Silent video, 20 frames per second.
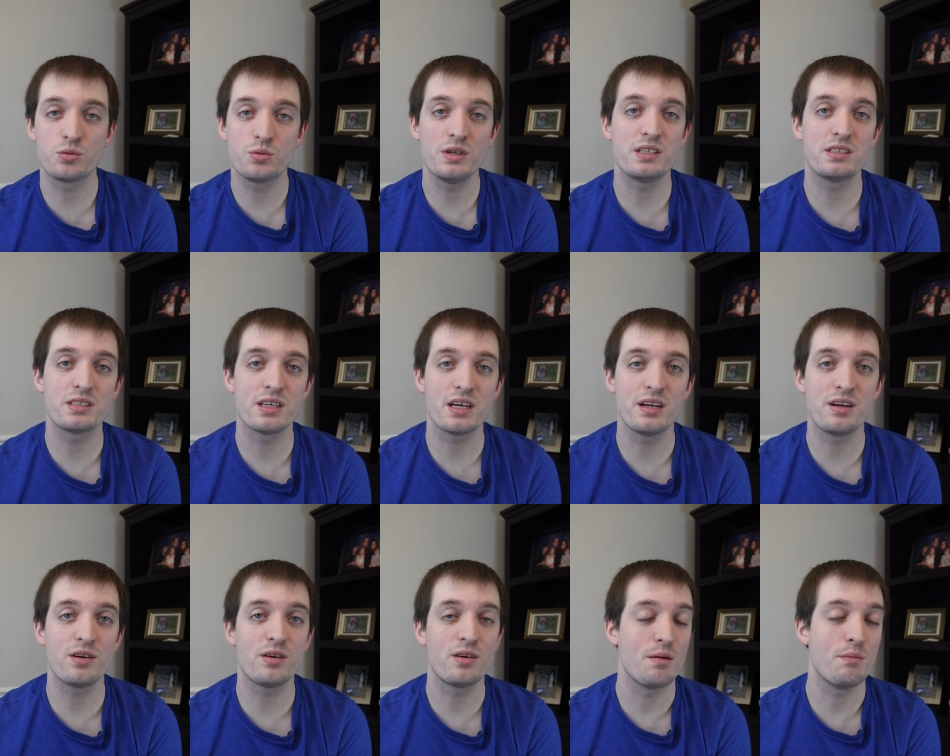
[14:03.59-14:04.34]
weeks
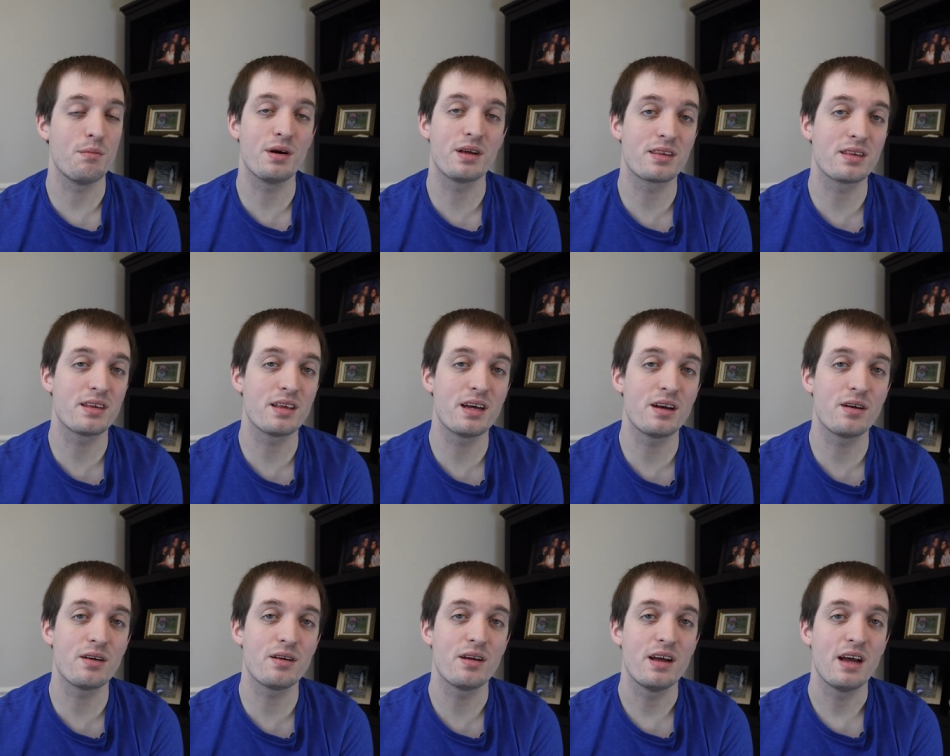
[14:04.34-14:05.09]
later, a month
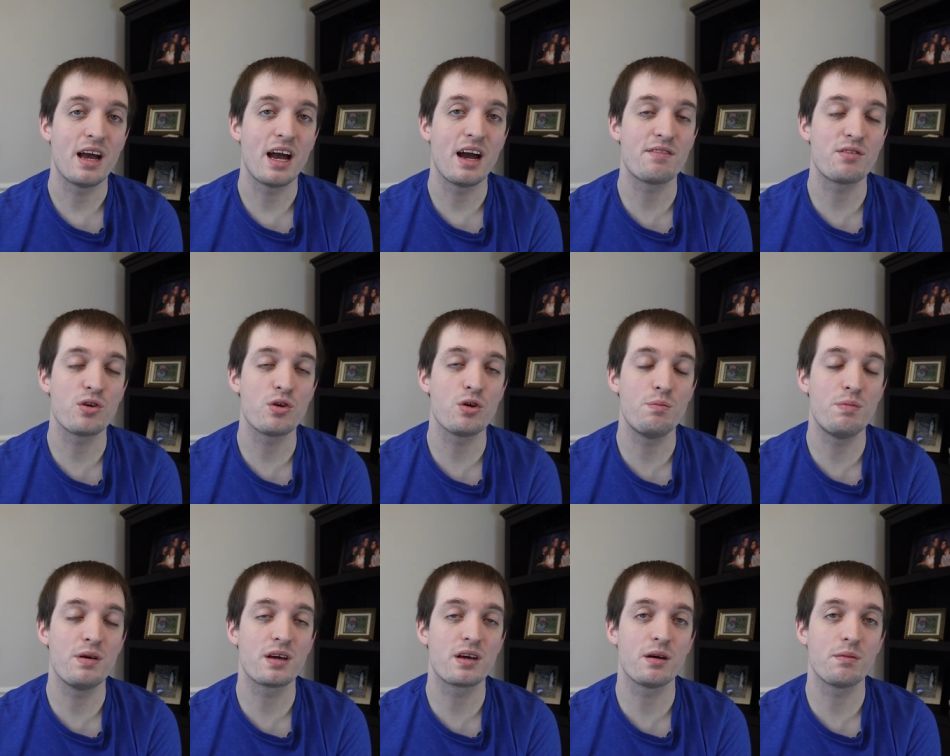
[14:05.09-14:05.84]
later, after you
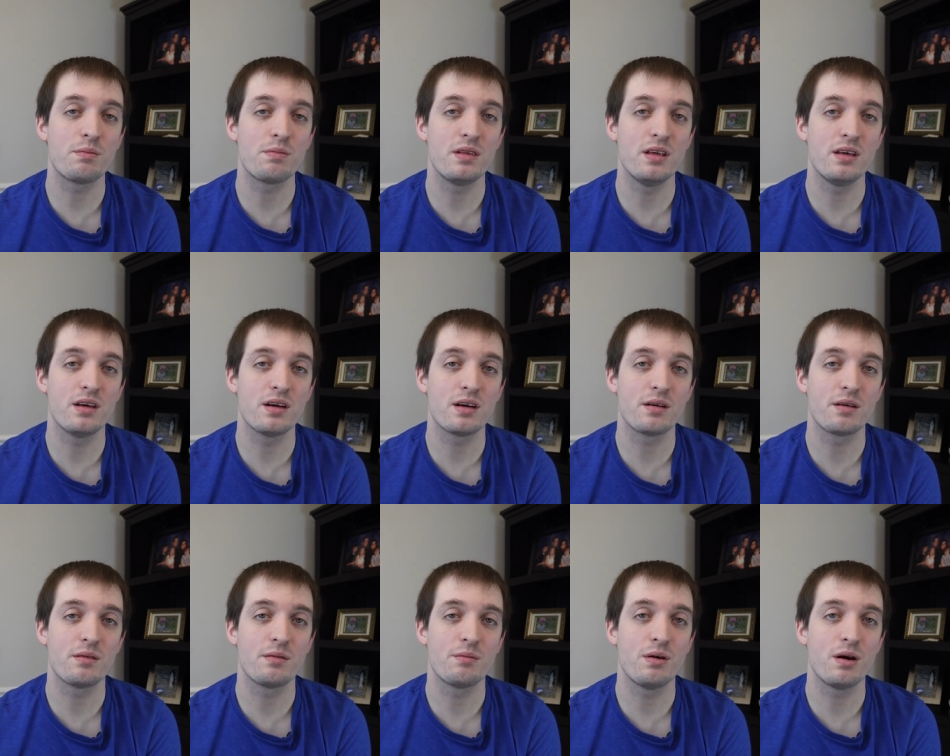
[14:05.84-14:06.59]
pick up the
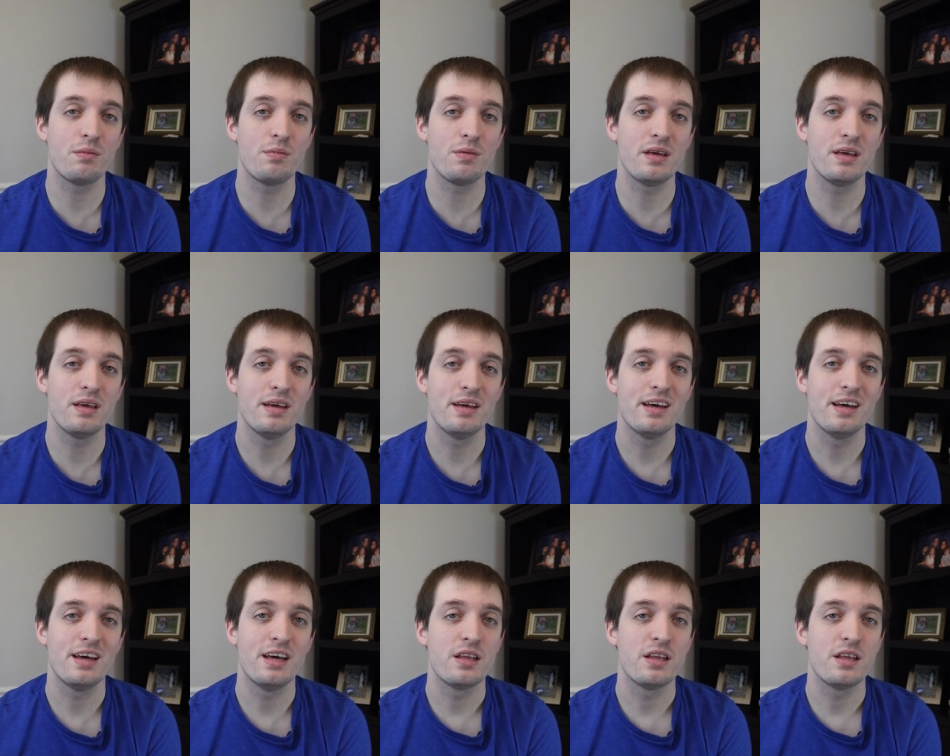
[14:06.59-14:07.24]
uh, puppy,